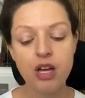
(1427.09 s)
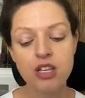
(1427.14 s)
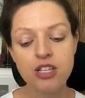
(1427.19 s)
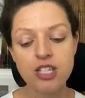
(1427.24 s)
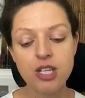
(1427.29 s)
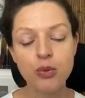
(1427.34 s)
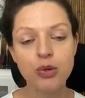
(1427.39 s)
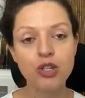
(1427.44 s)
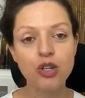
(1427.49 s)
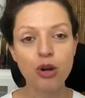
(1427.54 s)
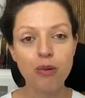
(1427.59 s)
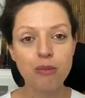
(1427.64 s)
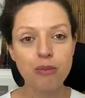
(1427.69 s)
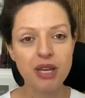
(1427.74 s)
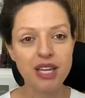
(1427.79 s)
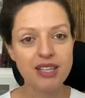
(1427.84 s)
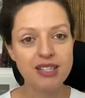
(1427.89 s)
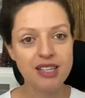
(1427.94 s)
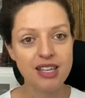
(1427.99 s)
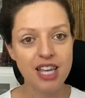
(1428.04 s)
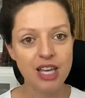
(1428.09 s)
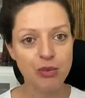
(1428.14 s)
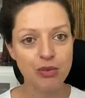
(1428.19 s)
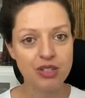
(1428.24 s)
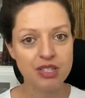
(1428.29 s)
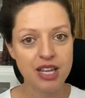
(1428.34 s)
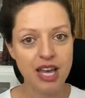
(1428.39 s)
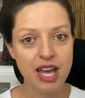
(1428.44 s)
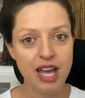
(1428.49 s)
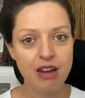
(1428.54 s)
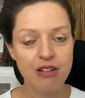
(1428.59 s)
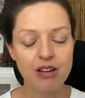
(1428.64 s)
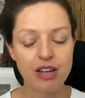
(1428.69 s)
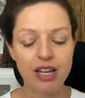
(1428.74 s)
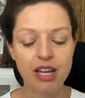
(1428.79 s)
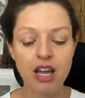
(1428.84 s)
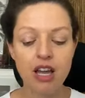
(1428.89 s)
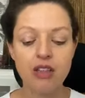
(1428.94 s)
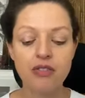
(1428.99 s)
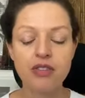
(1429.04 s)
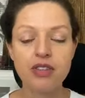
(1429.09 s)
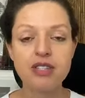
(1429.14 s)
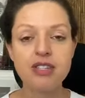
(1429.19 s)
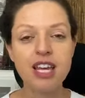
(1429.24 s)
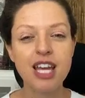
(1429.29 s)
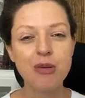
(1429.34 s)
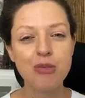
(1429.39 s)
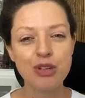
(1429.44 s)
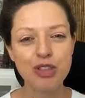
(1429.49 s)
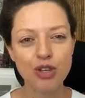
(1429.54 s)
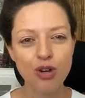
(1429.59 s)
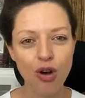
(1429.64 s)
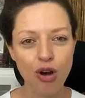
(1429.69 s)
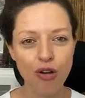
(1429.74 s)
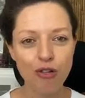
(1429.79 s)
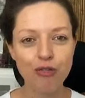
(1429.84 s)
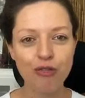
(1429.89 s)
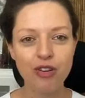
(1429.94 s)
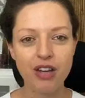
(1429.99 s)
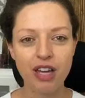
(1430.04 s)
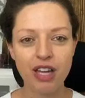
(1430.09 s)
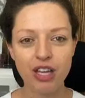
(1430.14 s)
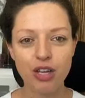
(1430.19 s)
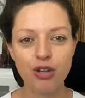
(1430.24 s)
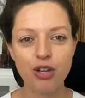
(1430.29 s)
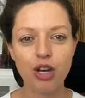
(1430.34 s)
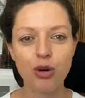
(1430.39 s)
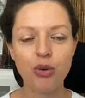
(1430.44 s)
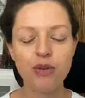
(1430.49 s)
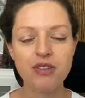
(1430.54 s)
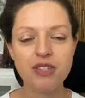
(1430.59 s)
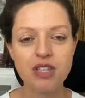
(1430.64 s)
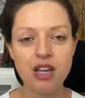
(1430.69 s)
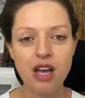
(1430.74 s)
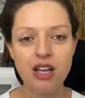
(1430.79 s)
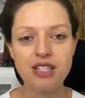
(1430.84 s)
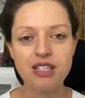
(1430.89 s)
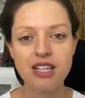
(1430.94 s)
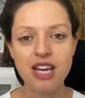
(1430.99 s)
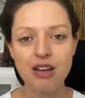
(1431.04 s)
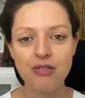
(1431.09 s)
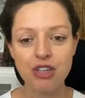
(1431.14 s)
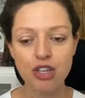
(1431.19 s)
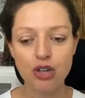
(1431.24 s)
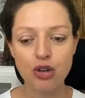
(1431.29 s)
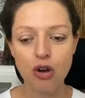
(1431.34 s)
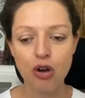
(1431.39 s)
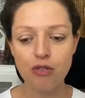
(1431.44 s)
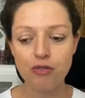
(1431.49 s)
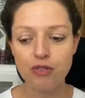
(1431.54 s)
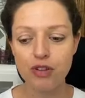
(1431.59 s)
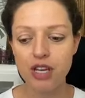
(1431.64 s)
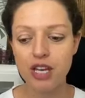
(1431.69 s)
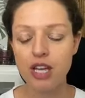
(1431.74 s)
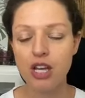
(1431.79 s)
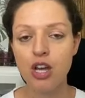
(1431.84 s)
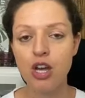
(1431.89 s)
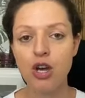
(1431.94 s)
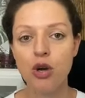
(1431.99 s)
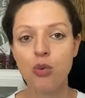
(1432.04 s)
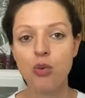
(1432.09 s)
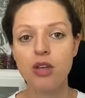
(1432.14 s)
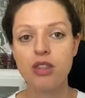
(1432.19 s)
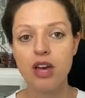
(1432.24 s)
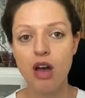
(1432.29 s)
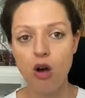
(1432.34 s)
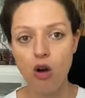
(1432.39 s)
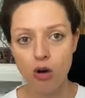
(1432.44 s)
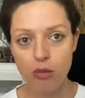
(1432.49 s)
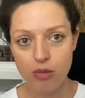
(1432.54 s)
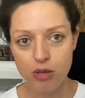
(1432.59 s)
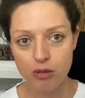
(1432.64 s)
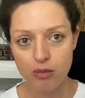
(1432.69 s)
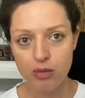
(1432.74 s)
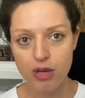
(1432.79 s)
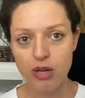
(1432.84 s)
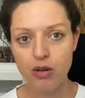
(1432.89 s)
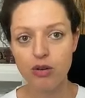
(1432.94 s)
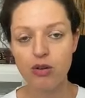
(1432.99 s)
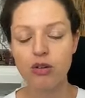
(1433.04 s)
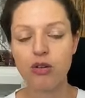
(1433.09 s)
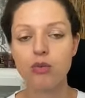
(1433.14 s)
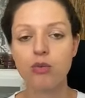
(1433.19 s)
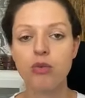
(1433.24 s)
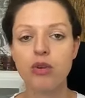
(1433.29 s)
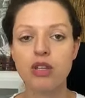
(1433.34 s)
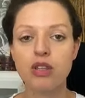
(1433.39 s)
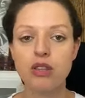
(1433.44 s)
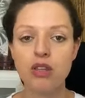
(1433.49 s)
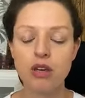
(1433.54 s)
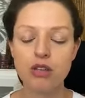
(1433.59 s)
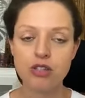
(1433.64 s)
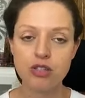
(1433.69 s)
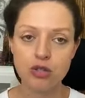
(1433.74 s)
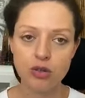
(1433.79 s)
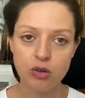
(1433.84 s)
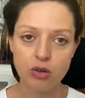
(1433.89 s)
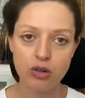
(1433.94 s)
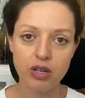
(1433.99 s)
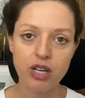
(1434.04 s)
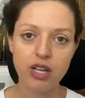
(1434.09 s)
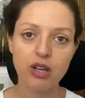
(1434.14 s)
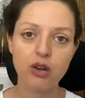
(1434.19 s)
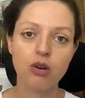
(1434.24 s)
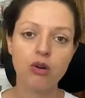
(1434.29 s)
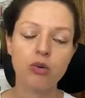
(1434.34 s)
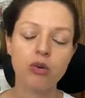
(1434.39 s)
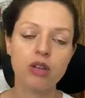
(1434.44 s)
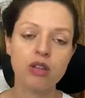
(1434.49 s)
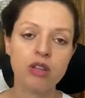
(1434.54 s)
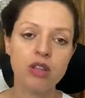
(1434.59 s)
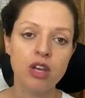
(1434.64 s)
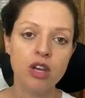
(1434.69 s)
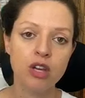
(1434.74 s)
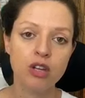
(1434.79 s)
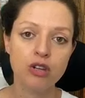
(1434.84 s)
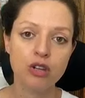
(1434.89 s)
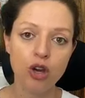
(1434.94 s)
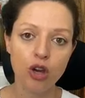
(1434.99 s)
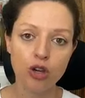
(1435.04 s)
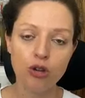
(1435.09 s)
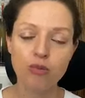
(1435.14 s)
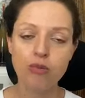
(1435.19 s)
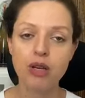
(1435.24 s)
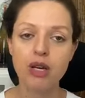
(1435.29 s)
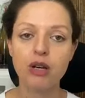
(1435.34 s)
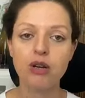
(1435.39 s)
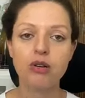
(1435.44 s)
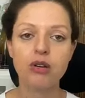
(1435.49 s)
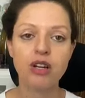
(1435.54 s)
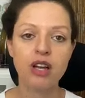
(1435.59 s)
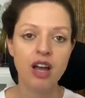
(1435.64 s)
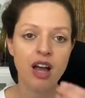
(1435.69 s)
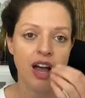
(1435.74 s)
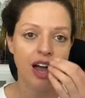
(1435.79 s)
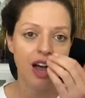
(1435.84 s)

So we're not mixing it with dairy. The same with coffee. We've started having coffee with almond milk, with soy, or with no milk.